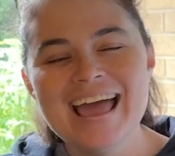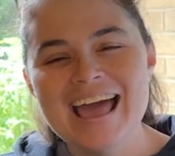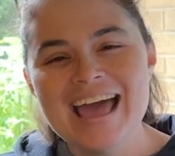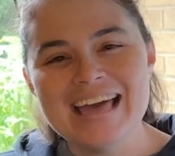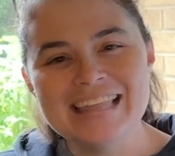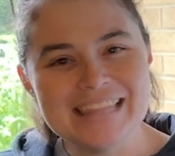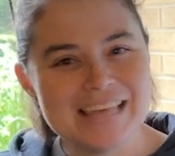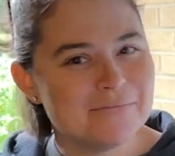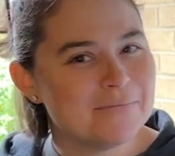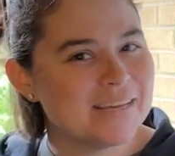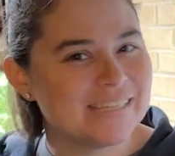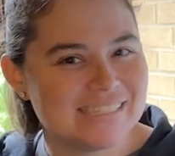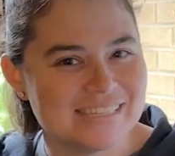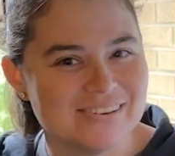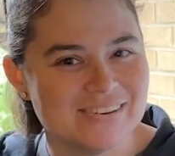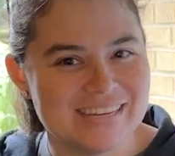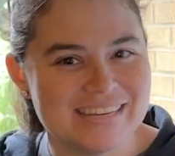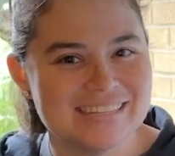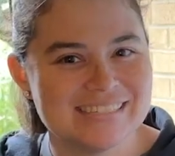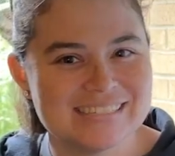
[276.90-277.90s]
and then my
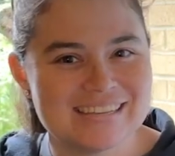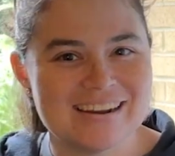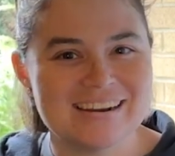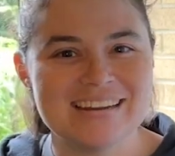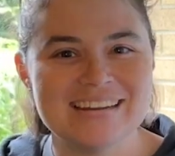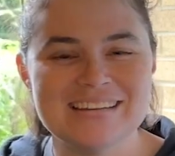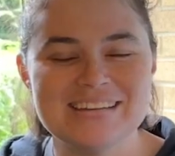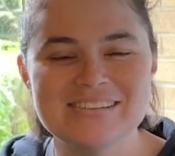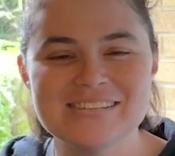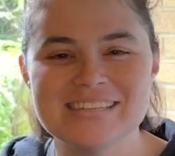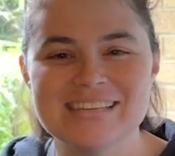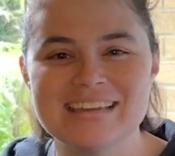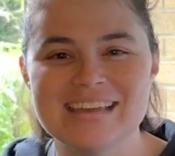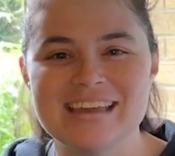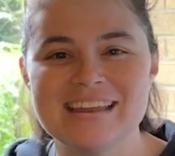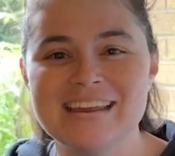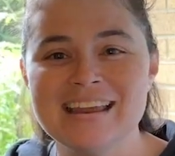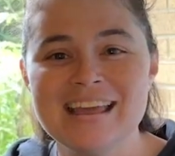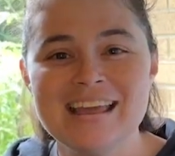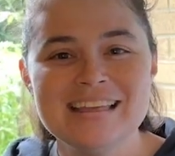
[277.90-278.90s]
Silkie started using
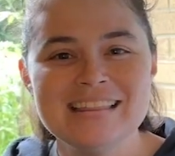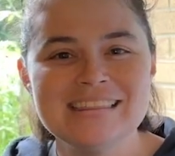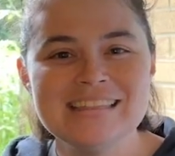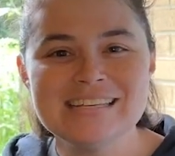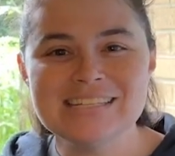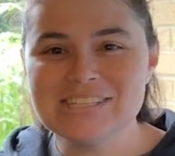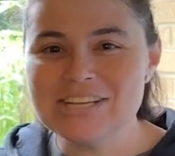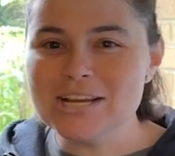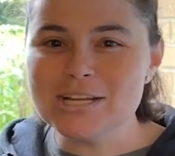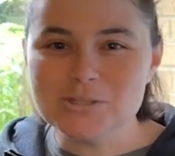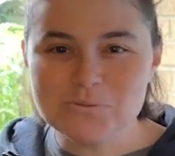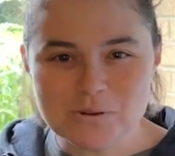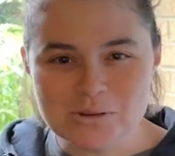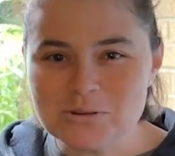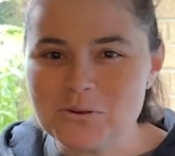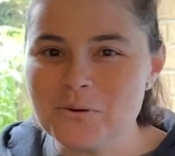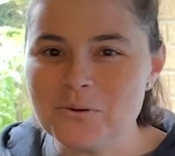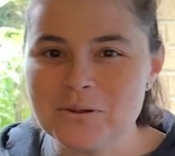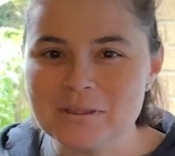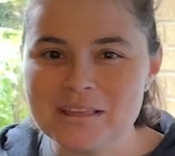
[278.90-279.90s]
it. The chicks were
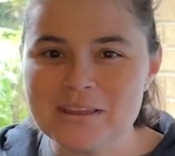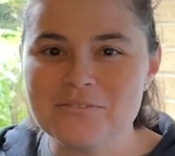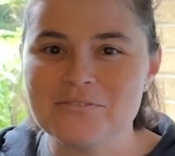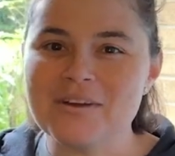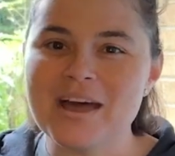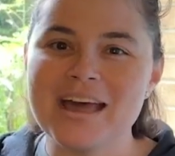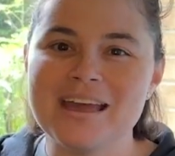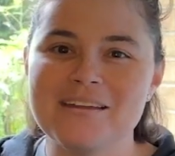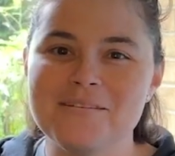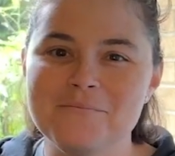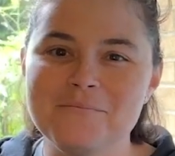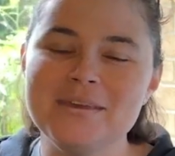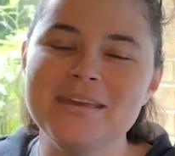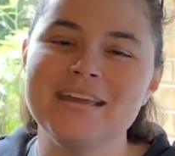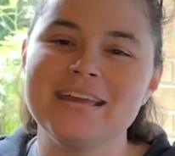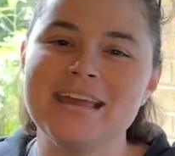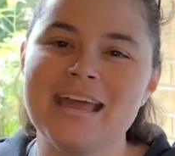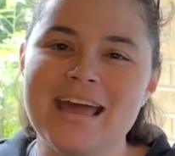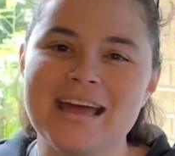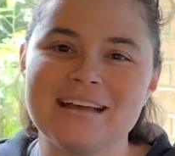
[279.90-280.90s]
totally fine
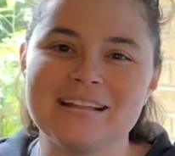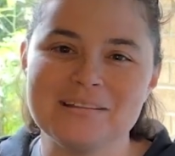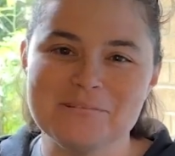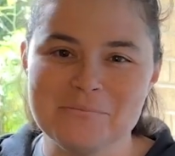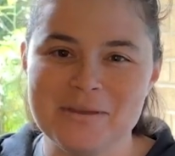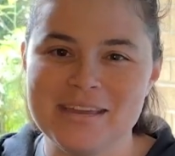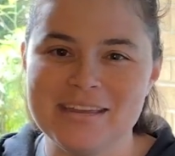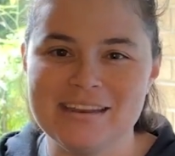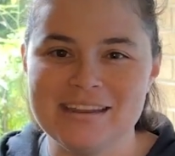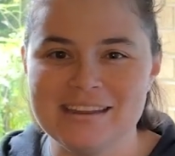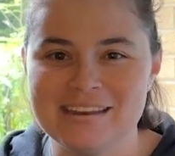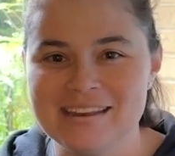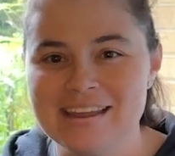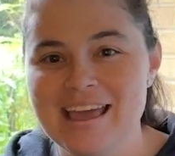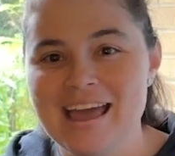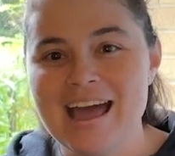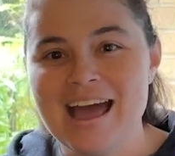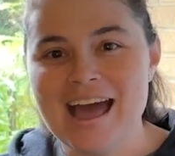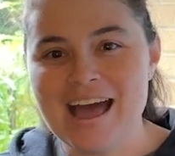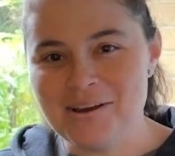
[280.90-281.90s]
being acclimated
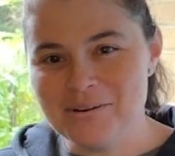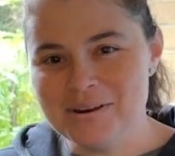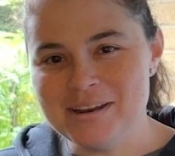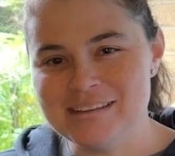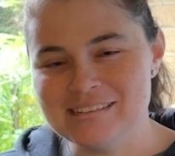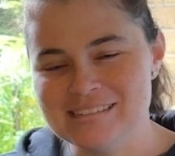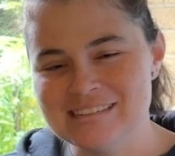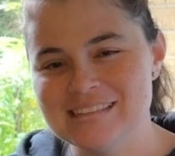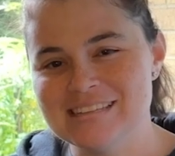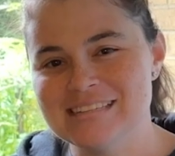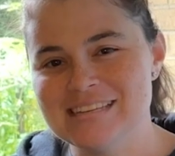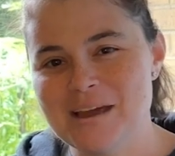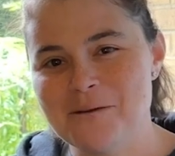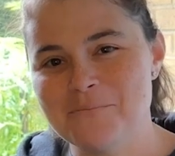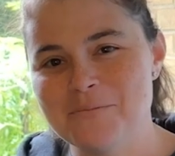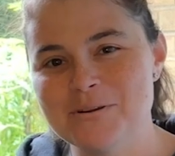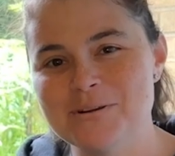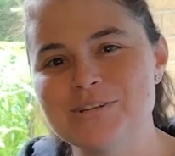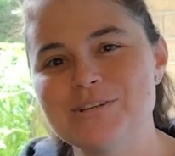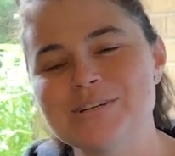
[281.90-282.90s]
out into the
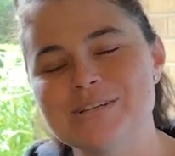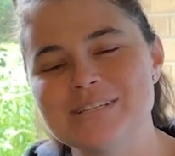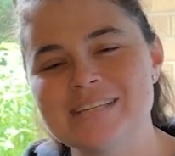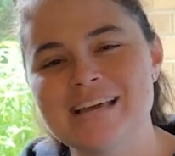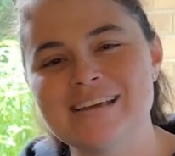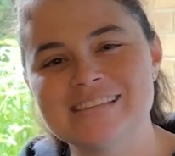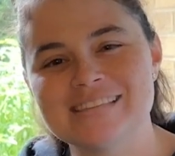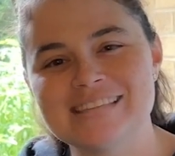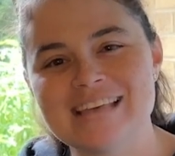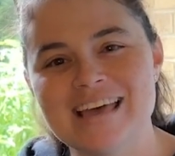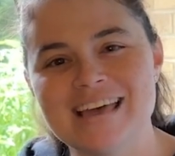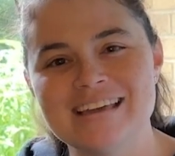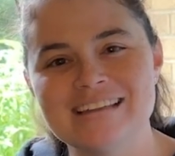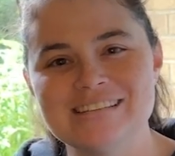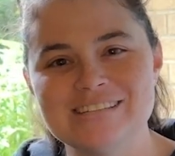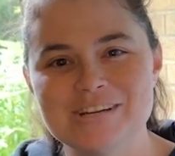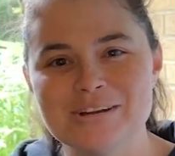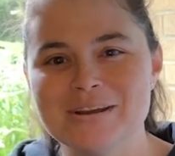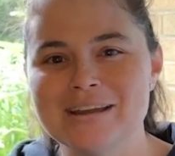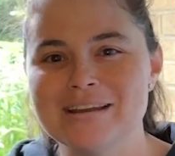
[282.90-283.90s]
temperatures
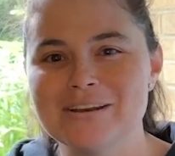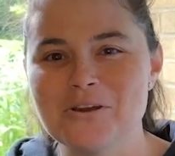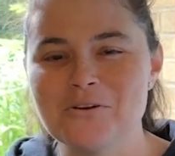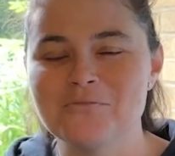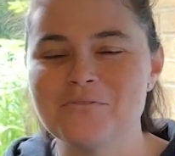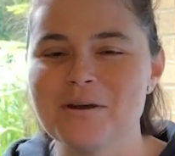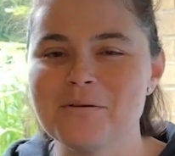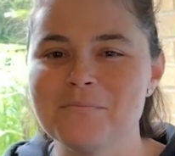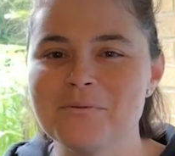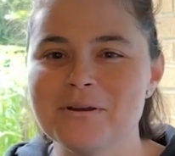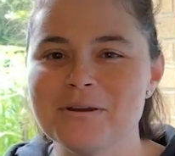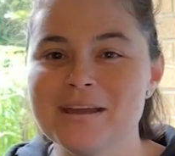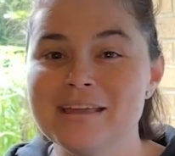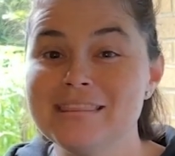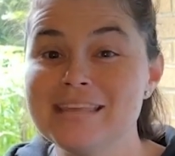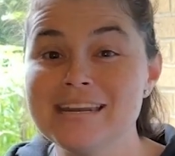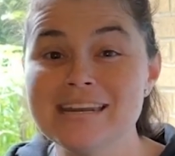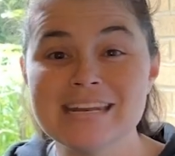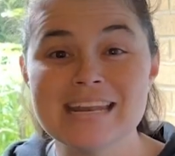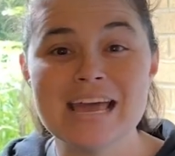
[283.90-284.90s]
outside during November,
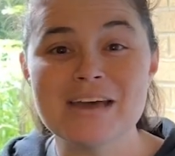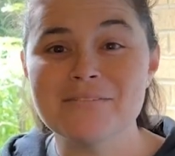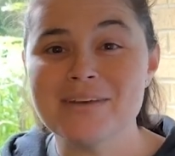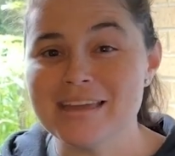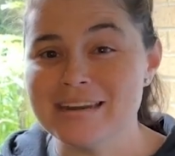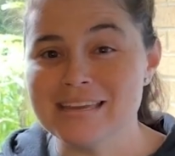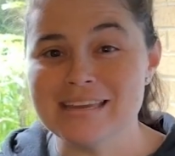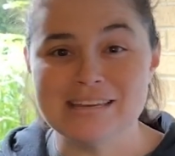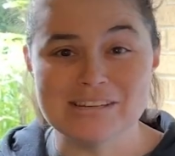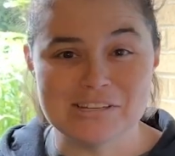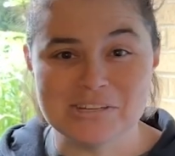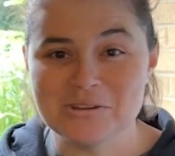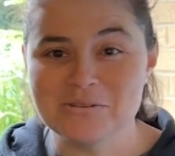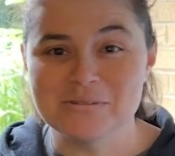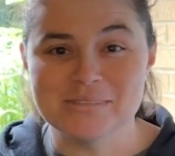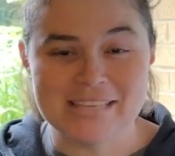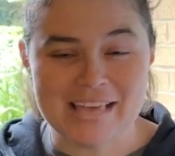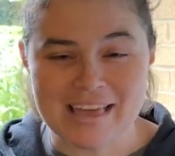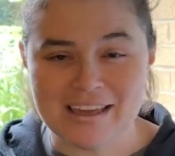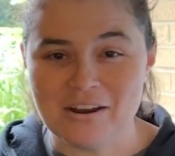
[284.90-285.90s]
and they didn't have any
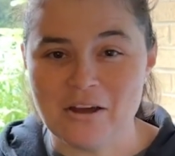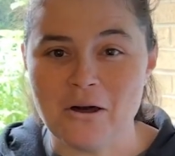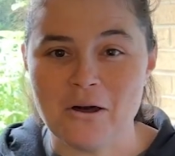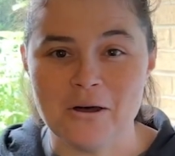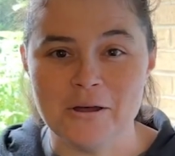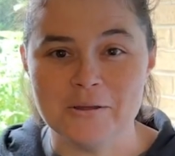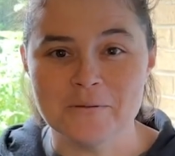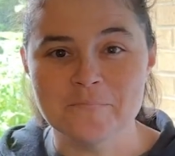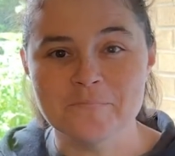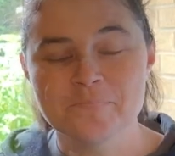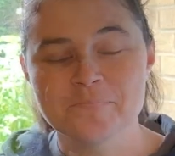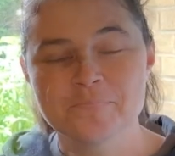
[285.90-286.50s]
issues at all.